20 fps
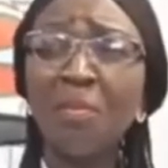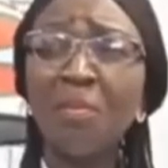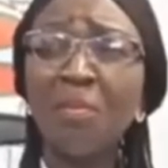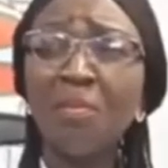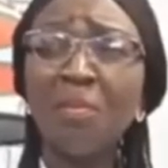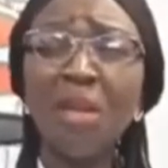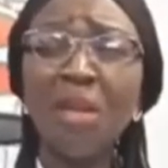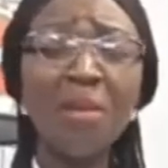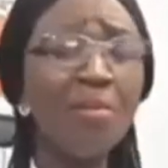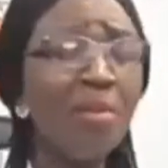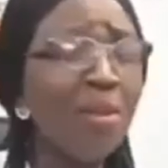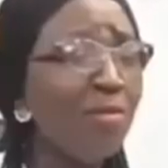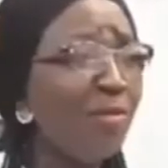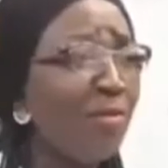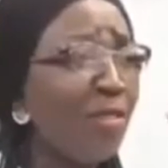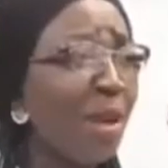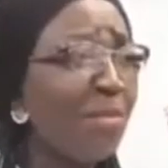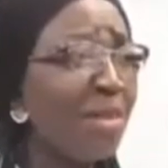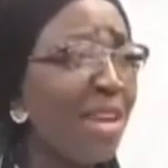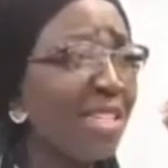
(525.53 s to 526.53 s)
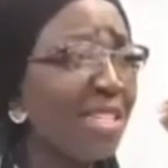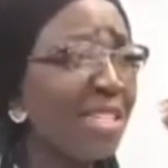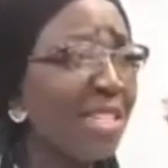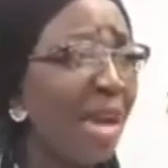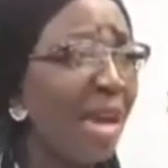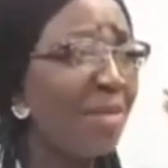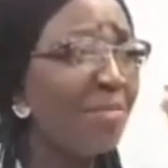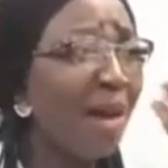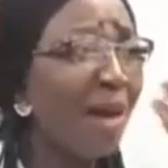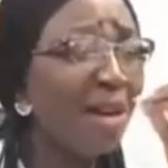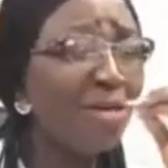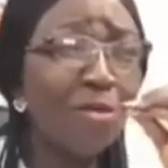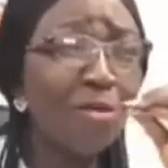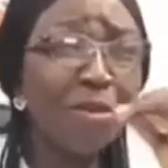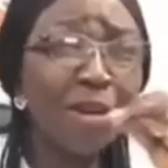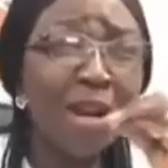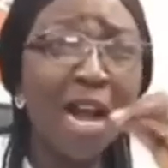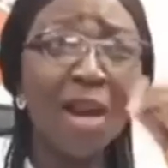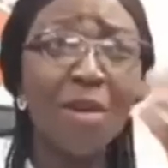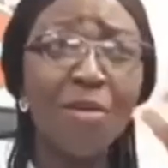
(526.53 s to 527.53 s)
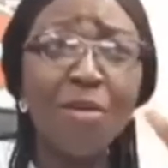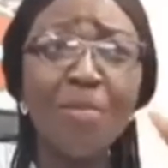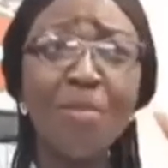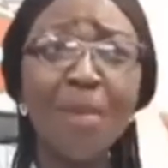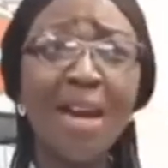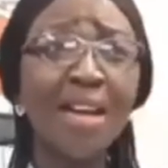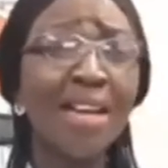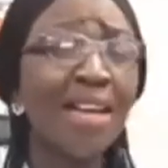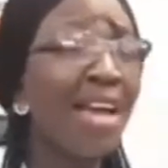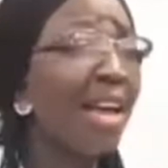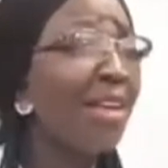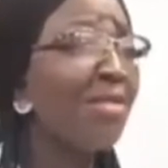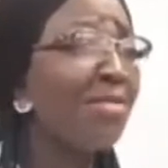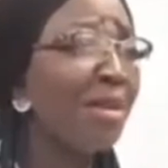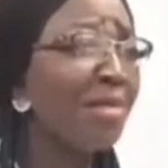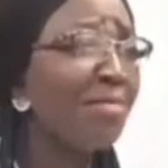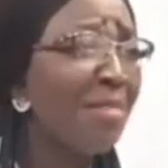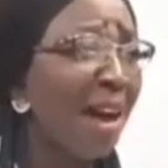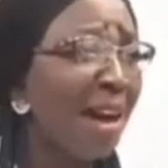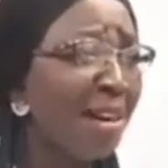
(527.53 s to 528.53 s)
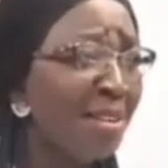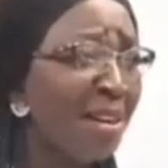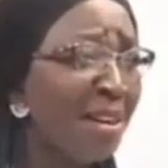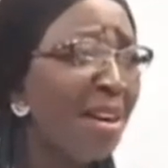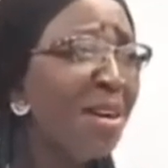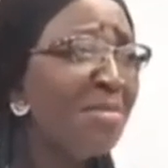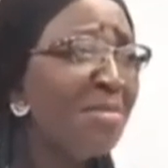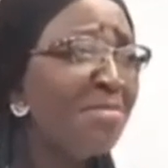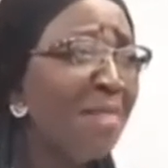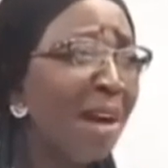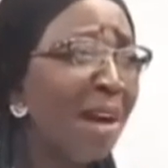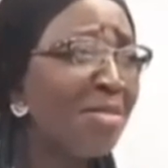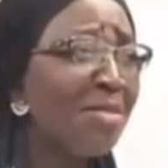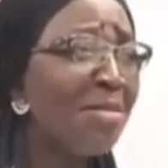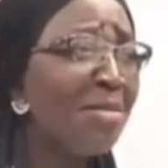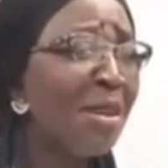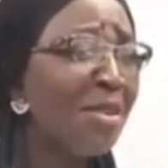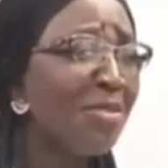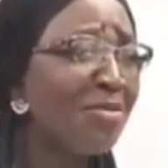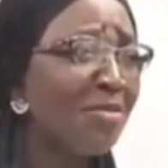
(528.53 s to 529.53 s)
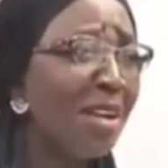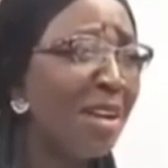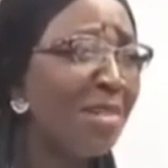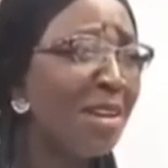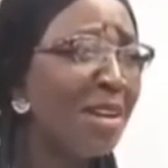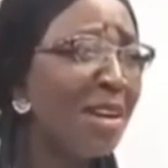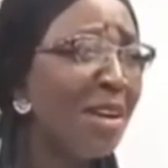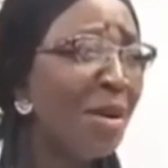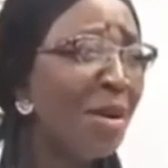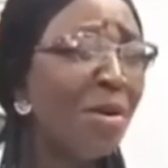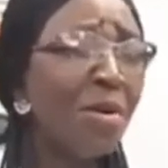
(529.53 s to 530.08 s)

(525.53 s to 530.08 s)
Menfia me and Bakukra, woman, and no Baku, your friend, me,